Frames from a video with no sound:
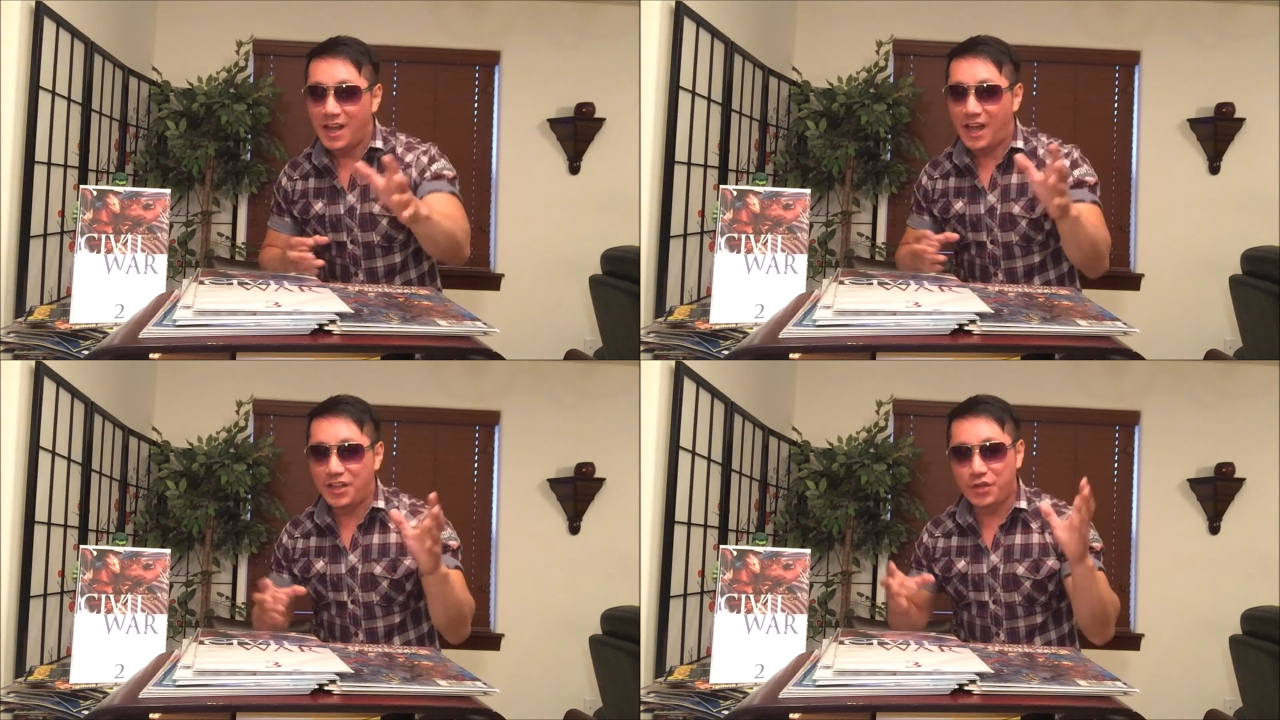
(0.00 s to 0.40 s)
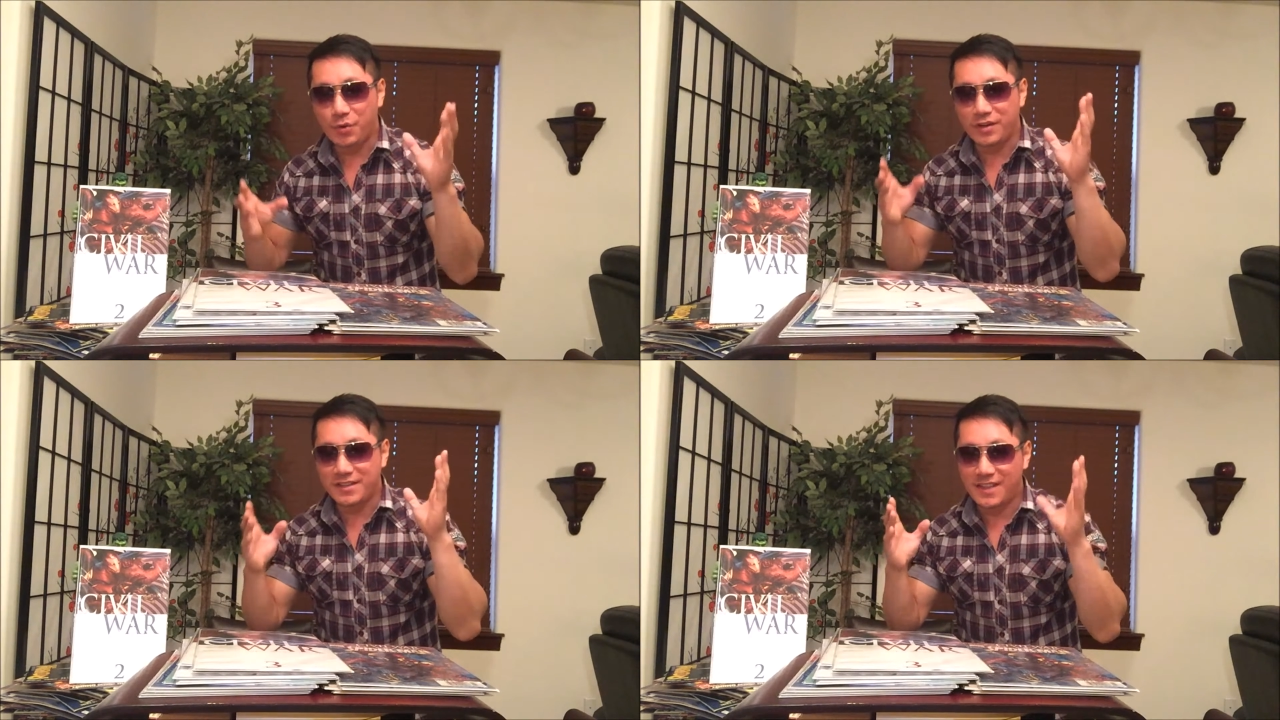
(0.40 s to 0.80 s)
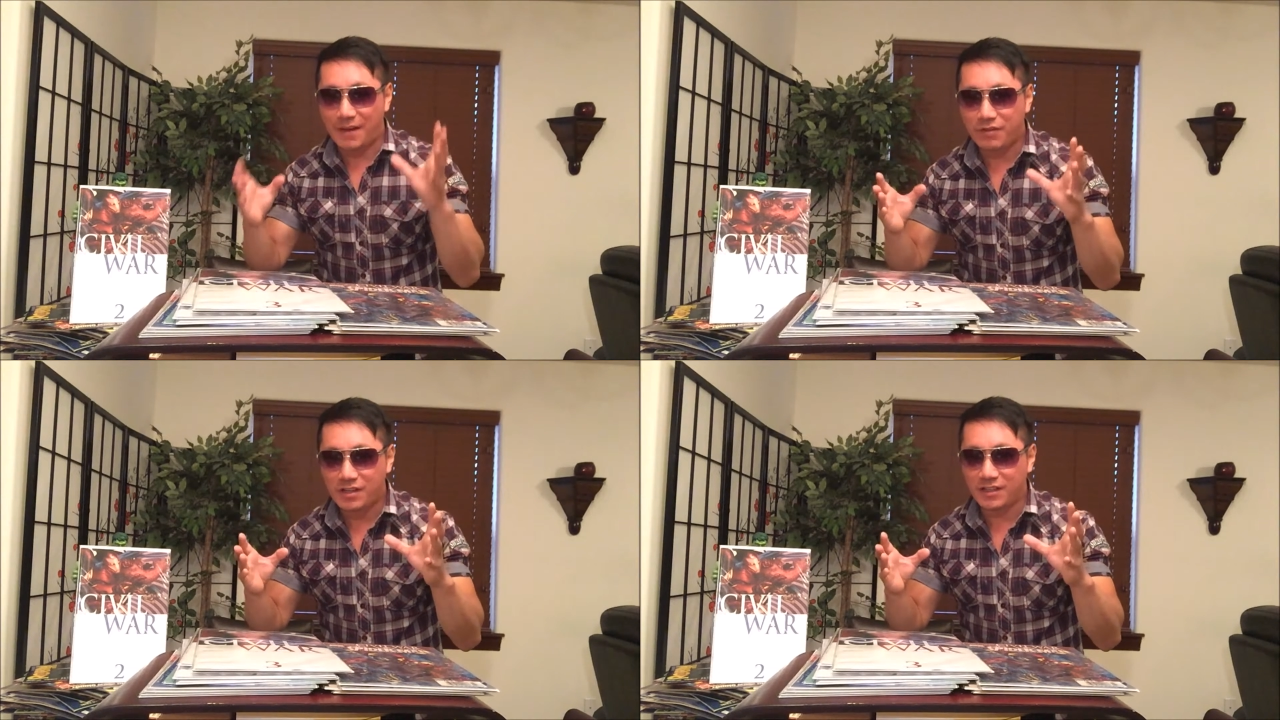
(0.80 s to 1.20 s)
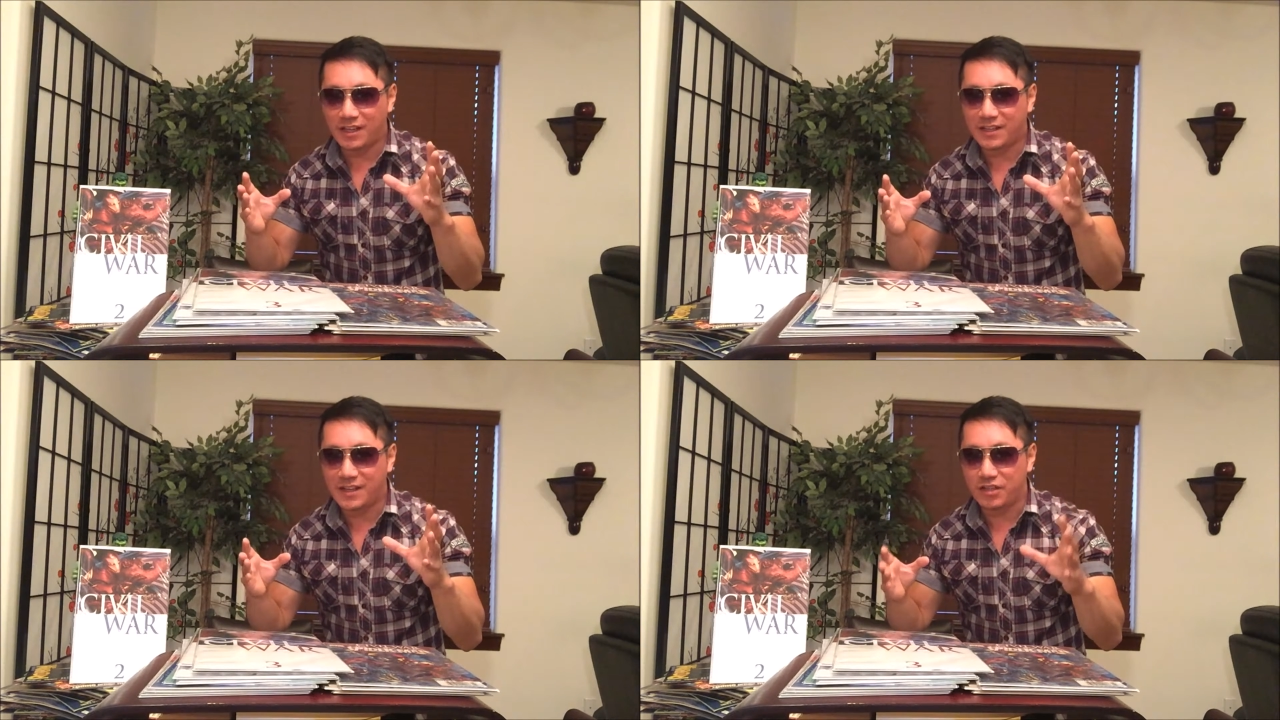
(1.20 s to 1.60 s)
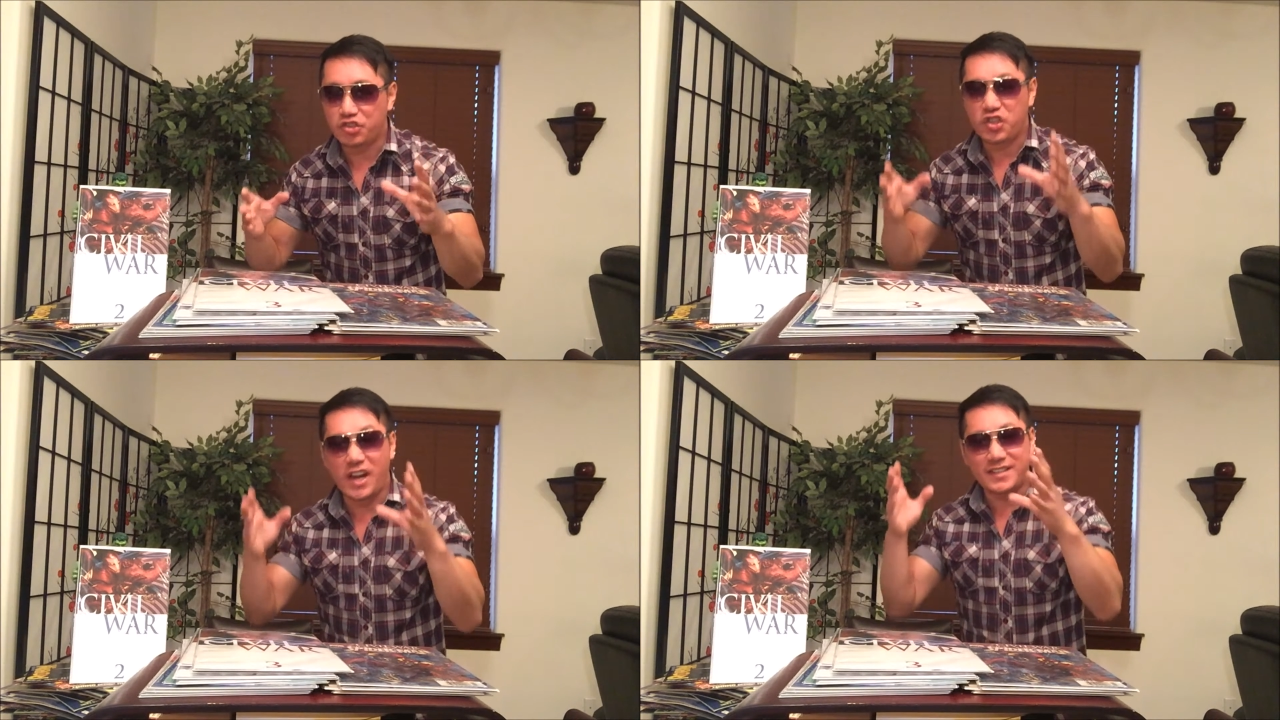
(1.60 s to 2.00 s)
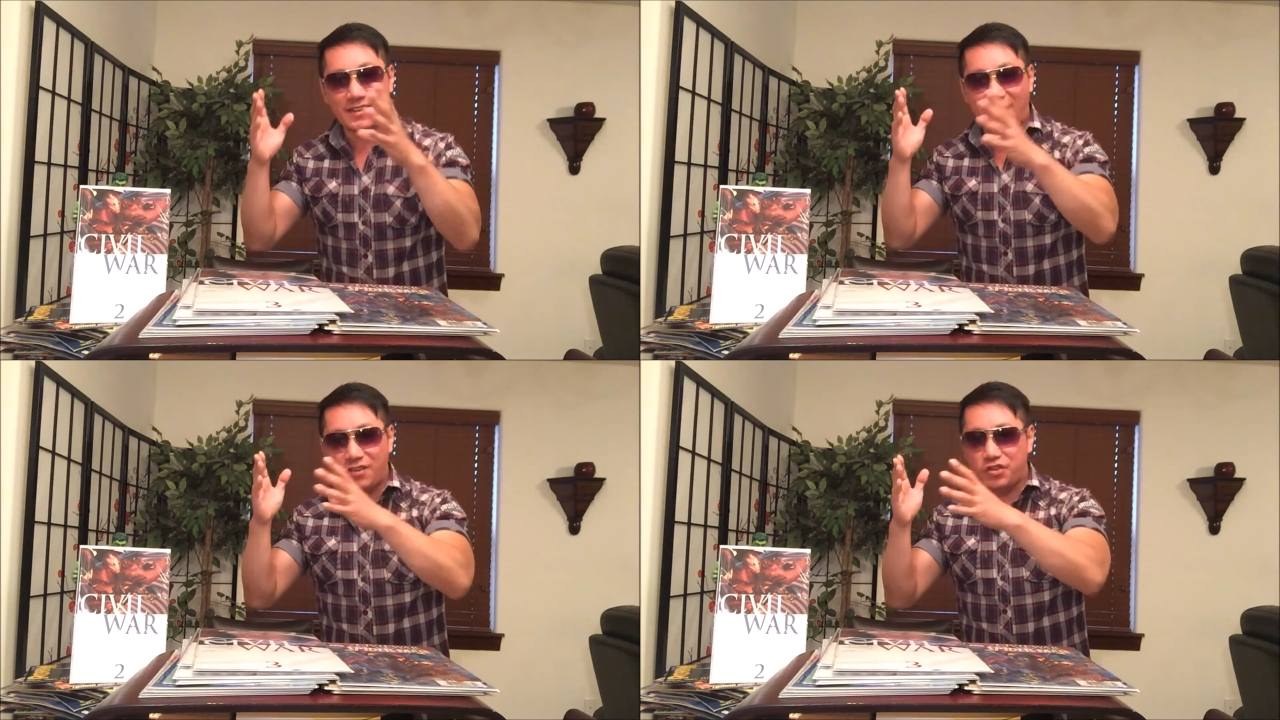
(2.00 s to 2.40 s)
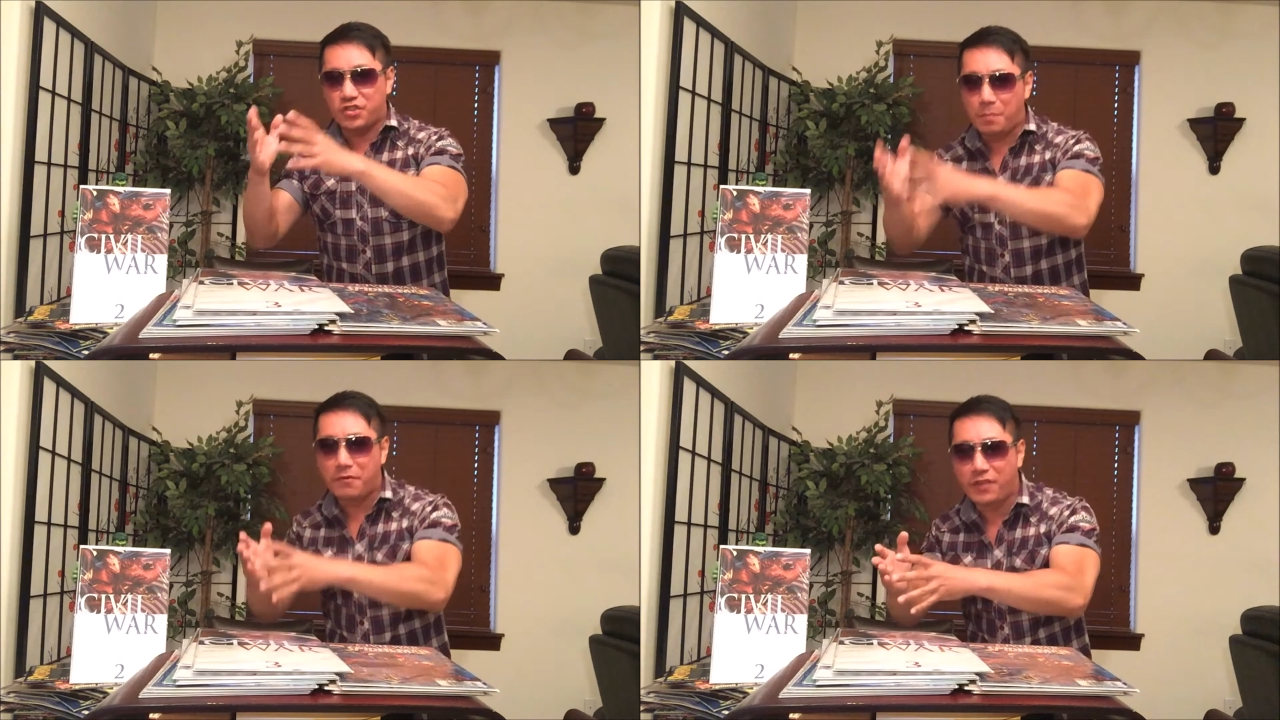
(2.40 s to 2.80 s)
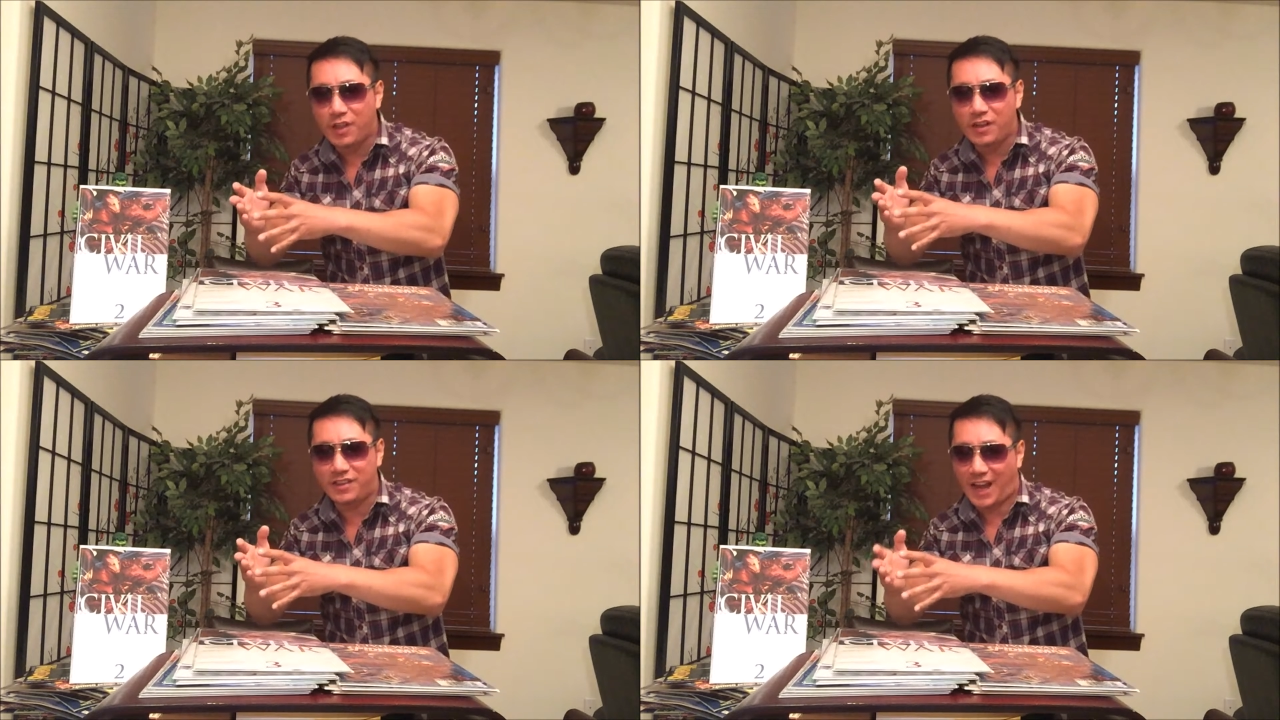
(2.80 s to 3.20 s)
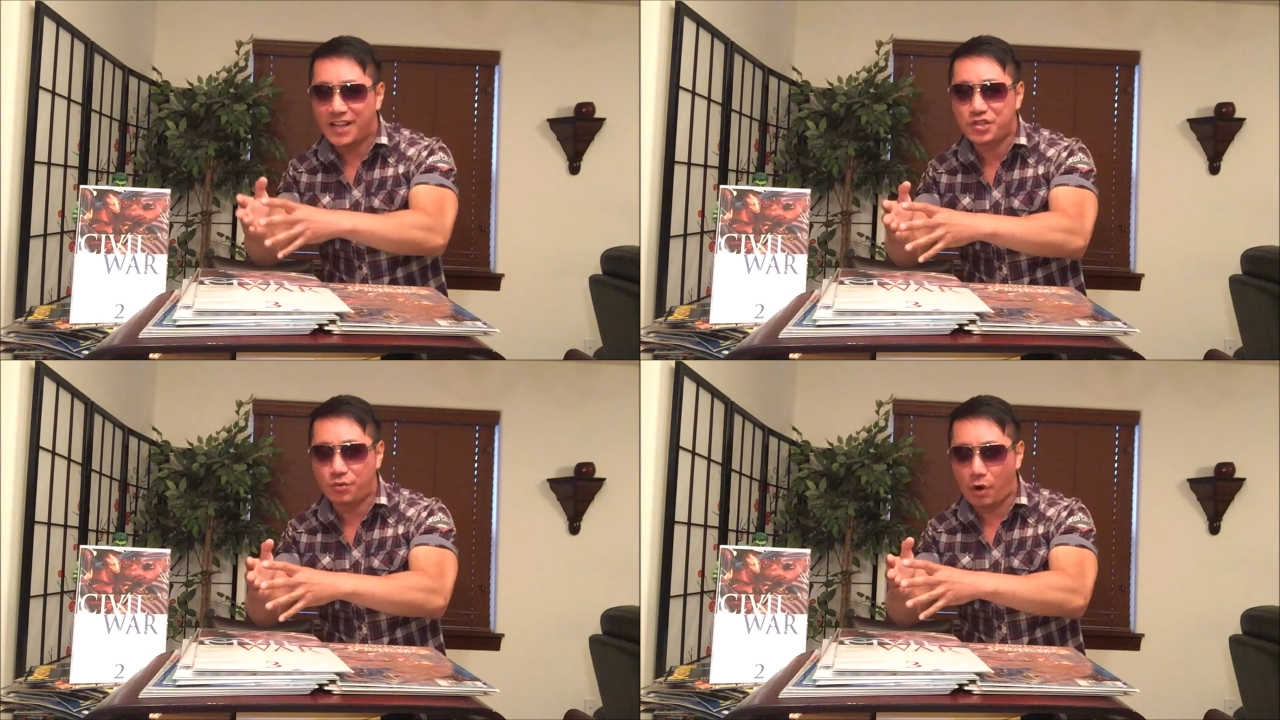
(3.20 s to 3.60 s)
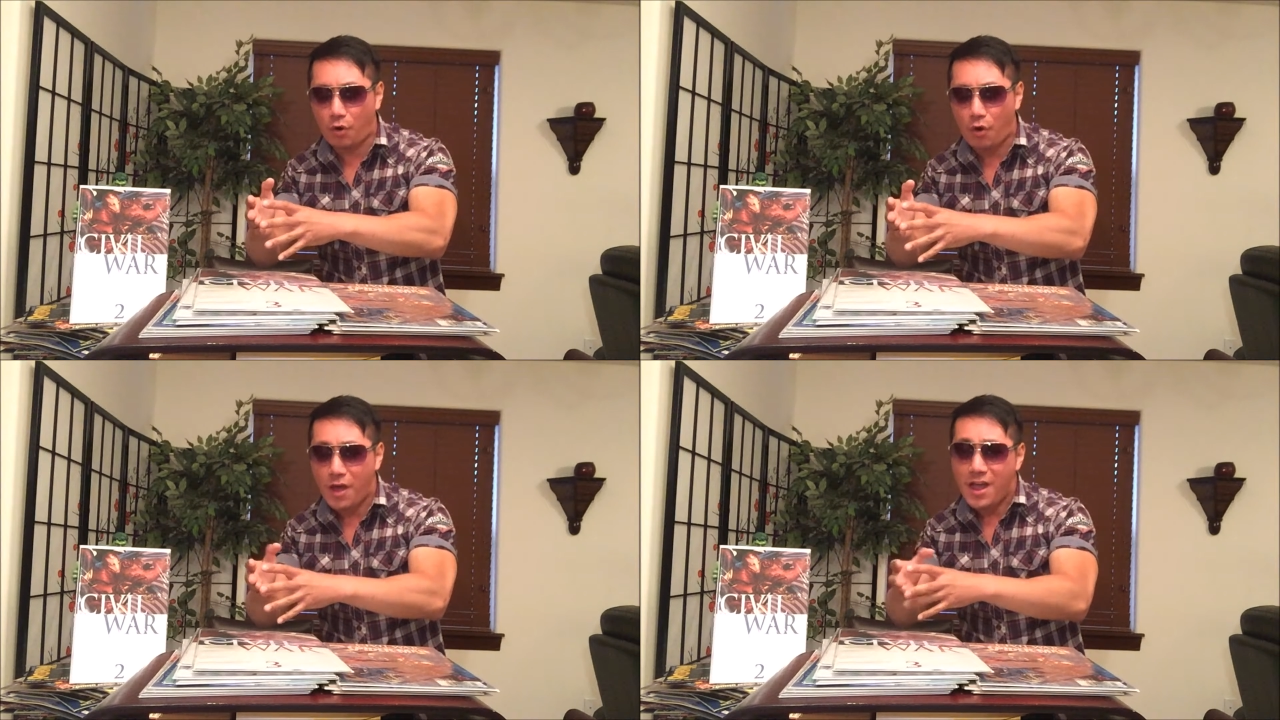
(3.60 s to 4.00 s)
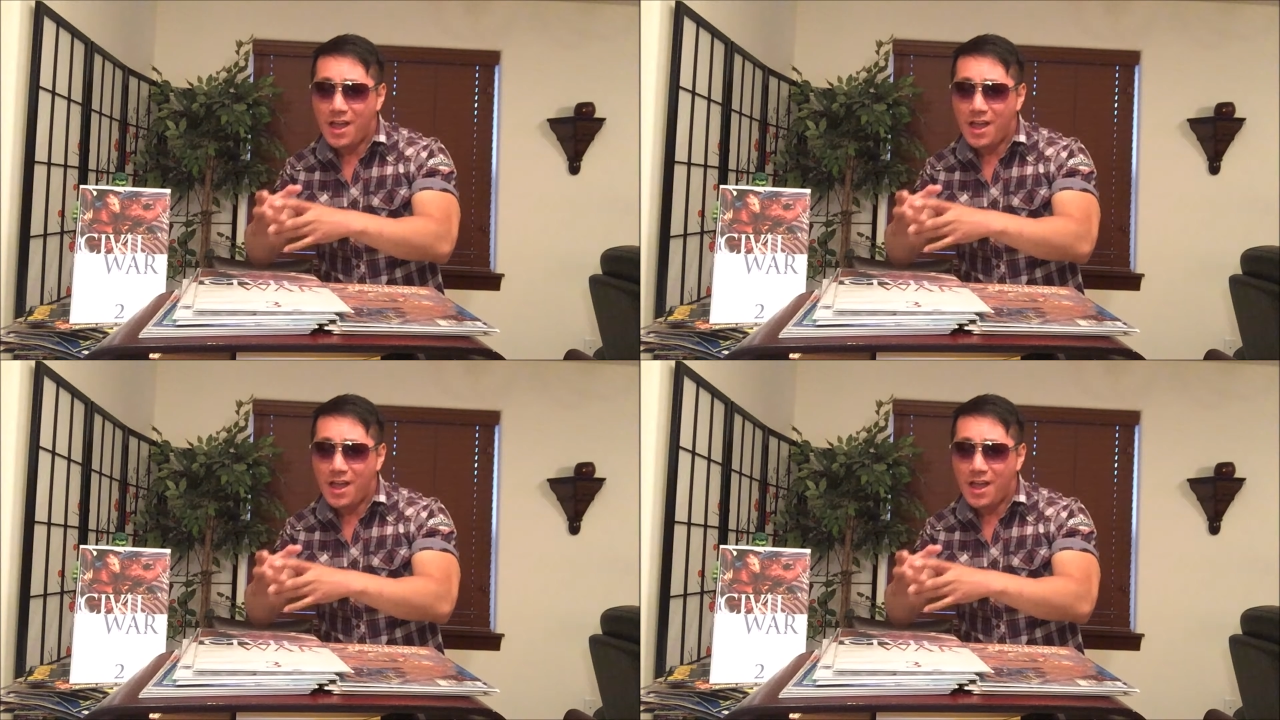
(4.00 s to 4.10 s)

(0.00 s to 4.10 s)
and you are in Stamford, Connecticut chasing down the supervillain Nitro.